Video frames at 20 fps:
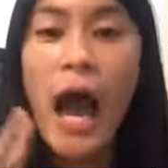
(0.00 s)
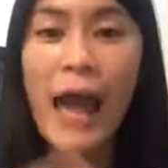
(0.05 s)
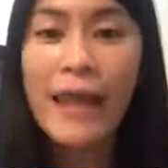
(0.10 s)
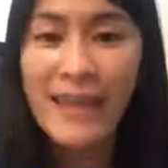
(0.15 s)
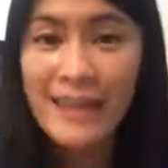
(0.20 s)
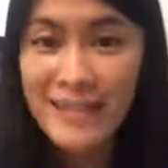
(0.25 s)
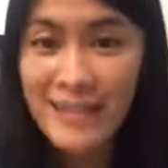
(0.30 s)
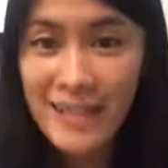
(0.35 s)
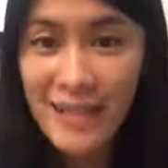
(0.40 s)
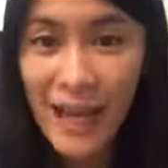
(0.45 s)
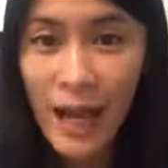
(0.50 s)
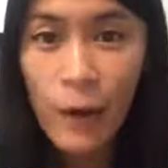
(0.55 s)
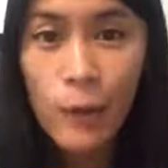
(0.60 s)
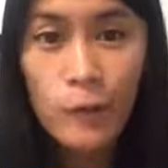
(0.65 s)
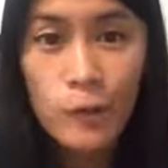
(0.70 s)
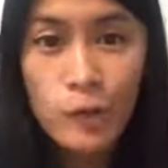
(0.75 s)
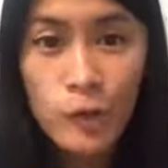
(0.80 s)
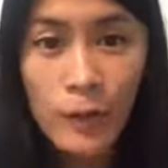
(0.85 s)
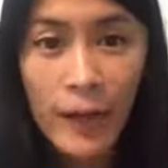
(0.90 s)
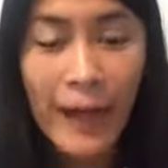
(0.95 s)
Yesterday, I
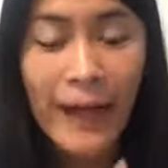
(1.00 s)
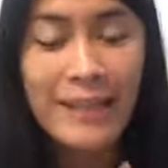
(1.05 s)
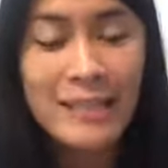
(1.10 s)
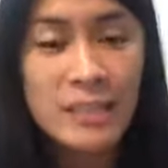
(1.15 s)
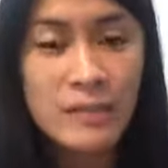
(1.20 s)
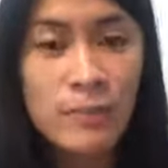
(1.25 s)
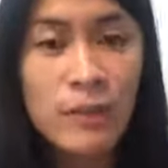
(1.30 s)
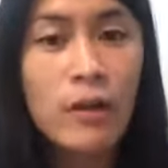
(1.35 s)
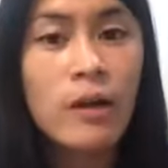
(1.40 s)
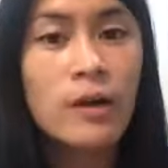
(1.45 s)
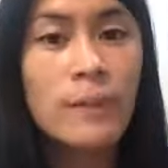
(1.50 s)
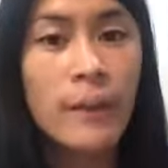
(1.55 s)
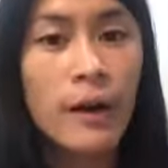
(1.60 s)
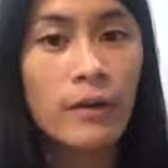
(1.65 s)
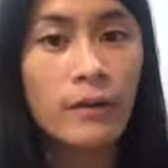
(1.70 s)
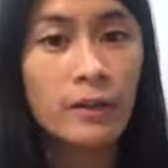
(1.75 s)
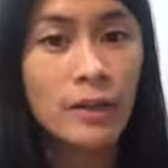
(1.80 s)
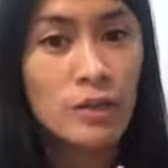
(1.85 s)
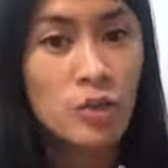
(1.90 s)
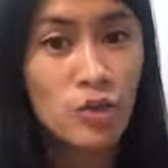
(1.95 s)
also explored
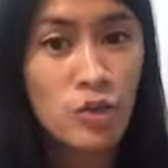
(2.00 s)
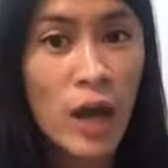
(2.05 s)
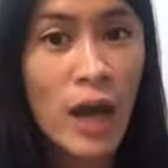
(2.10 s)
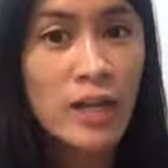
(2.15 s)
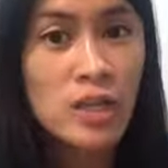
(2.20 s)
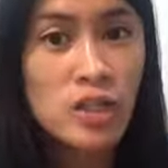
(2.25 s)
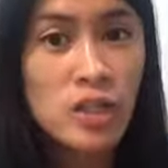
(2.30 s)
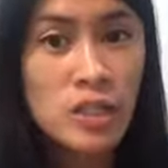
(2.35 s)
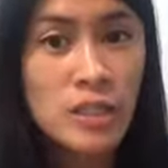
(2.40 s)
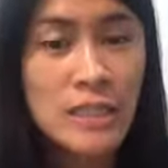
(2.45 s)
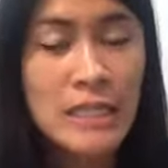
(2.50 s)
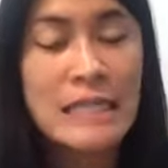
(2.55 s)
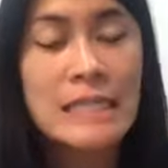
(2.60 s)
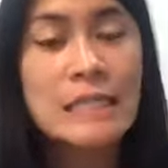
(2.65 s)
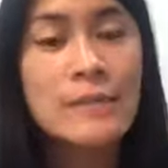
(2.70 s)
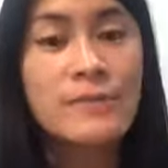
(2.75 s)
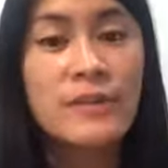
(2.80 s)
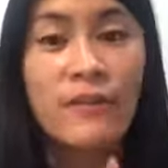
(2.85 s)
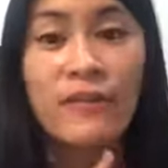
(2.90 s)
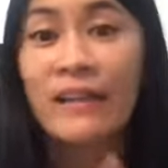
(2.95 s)
about the strategies in
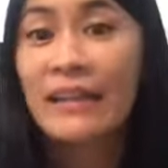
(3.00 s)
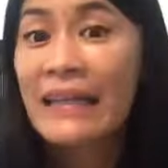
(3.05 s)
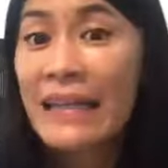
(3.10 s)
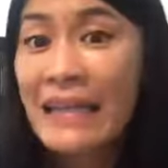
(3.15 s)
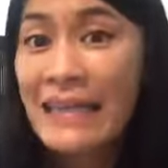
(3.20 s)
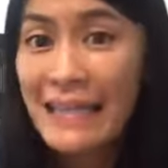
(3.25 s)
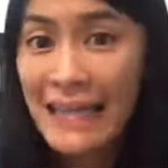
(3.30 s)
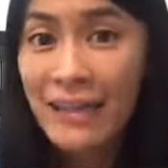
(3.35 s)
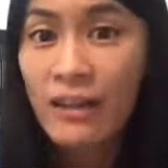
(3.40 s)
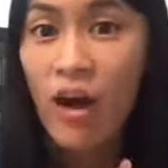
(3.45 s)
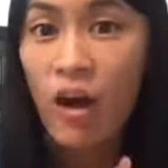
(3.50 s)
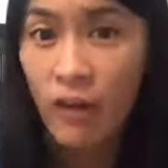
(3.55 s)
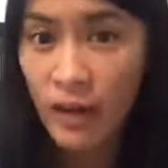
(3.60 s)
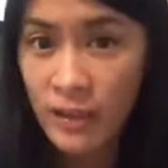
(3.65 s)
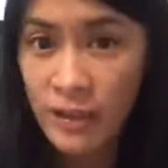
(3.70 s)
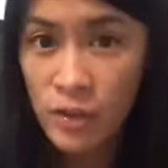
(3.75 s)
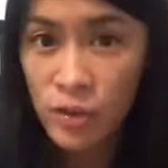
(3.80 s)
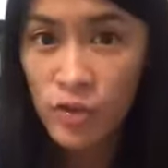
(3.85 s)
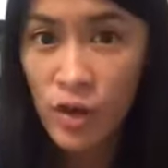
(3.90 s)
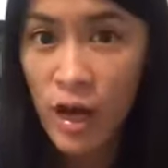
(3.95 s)
terms of LinkedIn
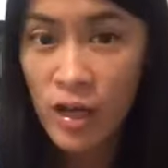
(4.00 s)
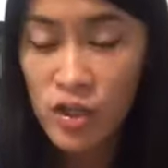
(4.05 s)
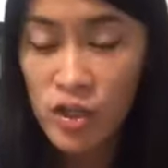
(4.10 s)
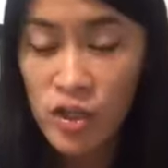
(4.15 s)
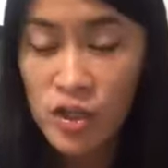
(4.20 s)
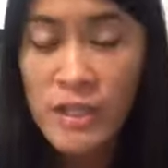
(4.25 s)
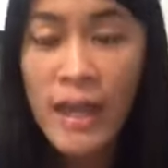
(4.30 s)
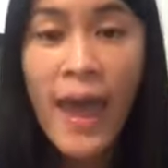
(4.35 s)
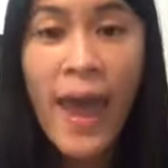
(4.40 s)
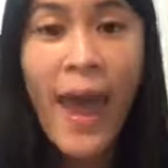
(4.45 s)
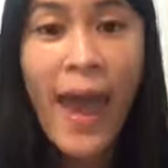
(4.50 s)
organic strategies.